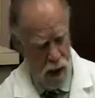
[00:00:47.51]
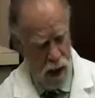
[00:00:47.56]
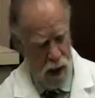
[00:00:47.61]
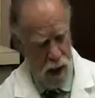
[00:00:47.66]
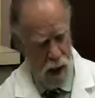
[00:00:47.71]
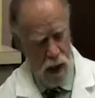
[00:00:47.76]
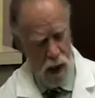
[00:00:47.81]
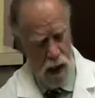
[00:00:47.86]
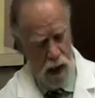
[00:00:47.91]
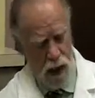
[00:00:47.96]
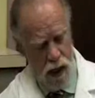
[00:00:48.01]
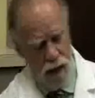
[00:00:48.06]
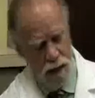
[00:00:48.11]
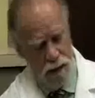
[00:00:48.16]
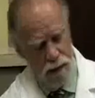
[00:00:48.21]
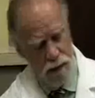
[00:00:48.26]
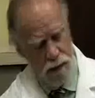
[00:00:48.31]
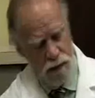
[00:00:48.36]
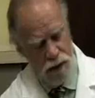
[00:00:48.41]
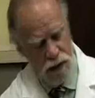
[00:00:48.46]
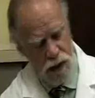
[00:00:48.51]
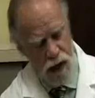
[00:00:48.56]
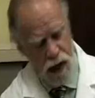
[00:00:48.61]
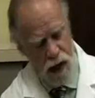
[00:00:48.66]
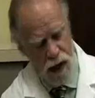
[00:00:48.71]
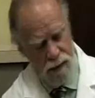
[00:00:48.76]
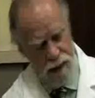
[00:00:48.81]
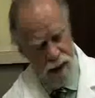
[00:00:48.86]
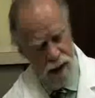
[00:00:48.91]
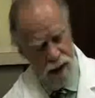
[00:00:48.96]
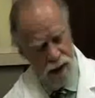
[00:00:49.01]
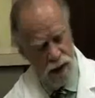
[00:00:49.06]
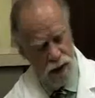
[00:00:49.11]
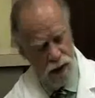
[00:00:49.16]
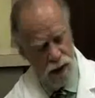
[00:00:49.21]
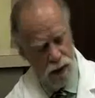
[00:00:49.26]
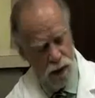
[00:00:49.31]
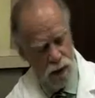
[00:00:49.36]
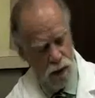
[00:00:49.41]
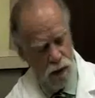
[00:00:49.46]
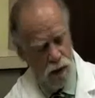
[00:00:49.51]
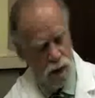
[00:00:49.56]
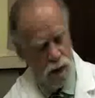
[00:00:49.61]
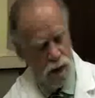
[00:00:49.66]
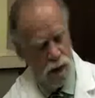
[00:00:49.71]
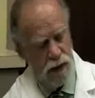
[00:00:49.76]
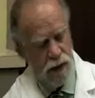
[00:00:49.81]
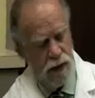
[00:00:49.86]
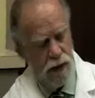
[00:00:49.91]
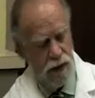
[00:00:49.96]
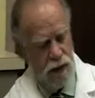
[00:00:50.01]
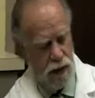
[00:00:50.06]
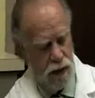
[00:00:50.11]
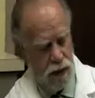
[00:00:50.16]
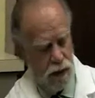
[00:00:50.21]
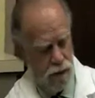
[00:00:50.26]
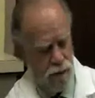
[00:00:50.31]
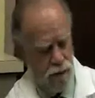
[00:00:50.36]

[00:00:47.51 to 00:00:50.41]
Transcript: It was not made to control the